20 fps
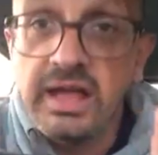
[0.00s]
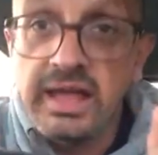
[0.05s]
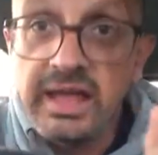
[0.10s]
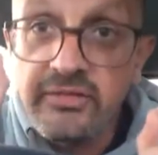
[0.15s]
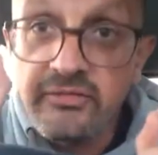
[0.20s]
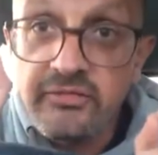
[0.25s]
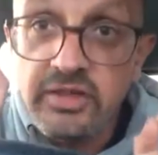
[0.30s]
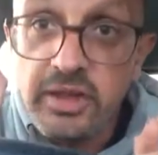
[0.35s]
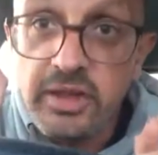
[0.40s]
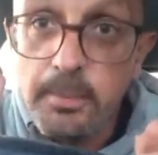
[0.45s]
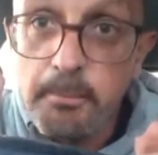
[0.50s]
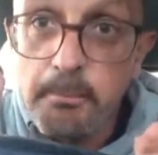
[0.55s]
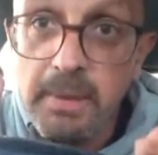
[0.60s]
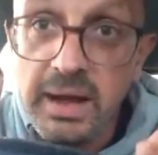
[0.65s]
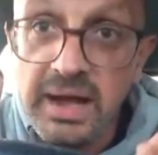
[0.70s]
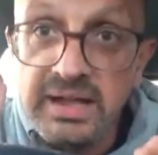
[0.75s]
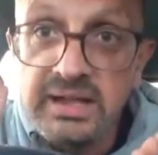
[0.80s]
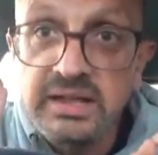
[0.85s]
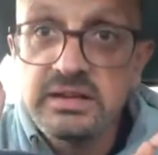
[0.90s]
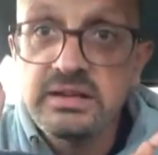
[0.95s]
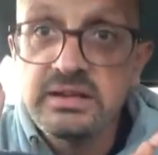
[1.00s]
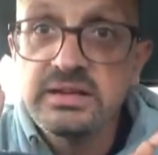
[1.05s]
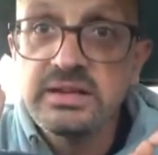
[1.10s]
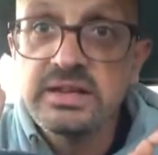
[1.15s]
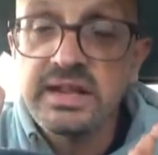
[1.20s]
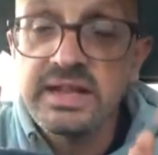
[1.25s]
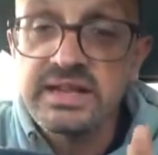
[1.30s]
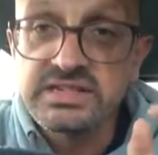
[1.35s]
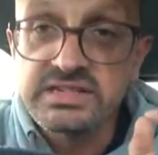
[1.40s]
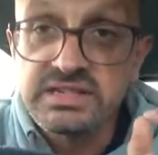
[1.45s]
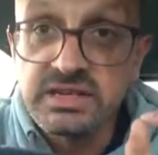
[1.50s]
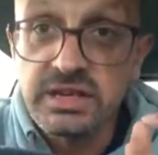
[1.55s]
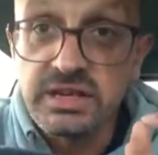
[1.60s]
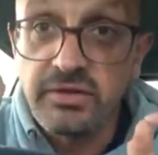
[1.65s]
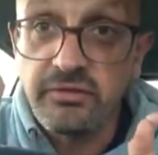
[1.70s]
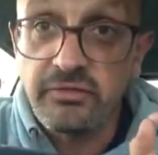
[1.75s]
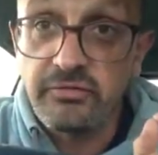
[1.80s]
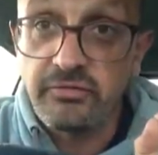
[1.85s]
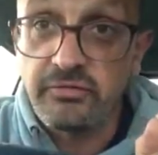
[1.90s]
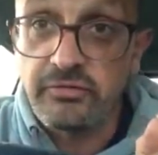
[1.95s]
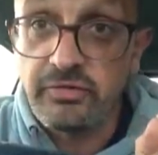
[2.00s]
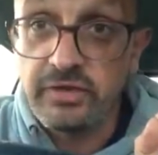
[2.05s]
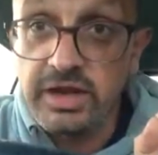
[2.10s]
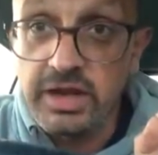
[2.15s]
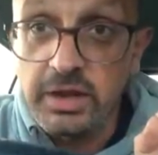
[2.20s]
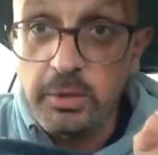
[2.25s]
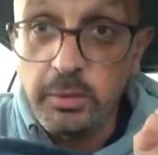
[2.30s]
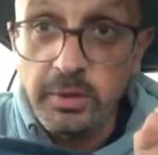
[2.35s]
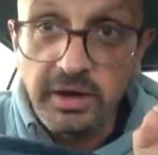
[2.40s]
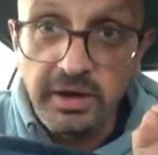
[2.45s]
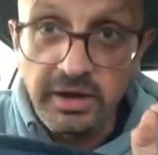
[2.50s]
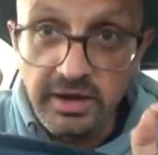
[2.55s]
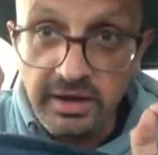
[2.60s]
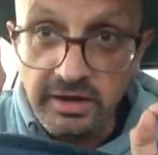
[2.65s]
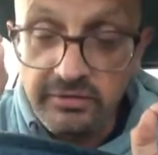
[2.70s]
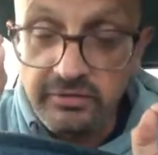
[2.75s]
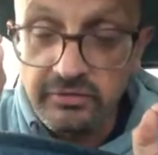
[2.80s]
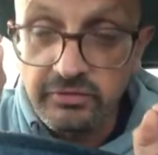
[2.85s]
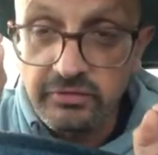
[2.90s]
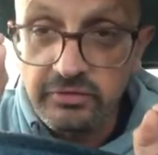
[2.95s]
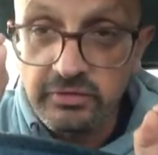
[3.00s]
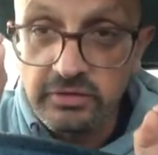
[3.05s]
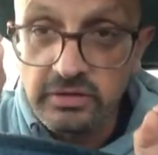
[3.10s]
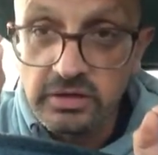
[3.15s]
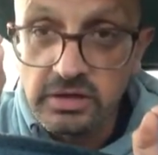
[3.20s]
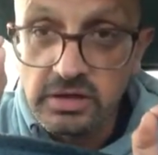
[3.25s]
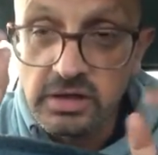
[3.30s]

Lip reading: if your mind isn't fluid enough